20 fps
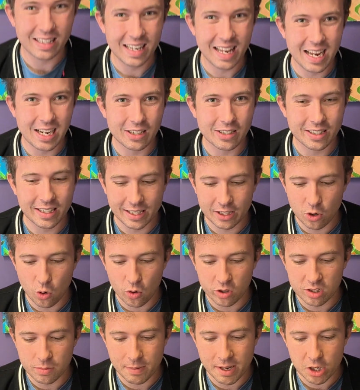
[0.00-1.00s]
and error in
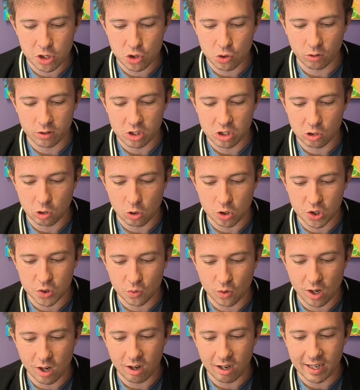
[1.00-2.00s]
order to make sure this
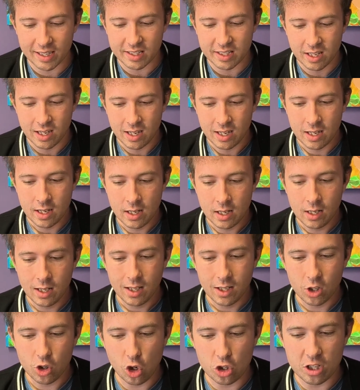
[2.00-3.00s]
looks right.
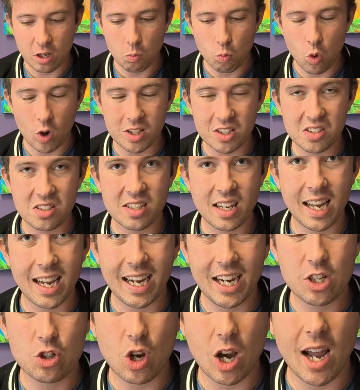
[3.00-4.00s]
Because at one
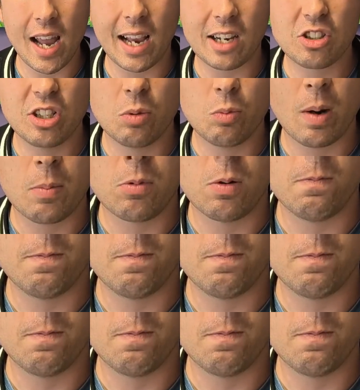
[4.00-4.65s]
stage I actually went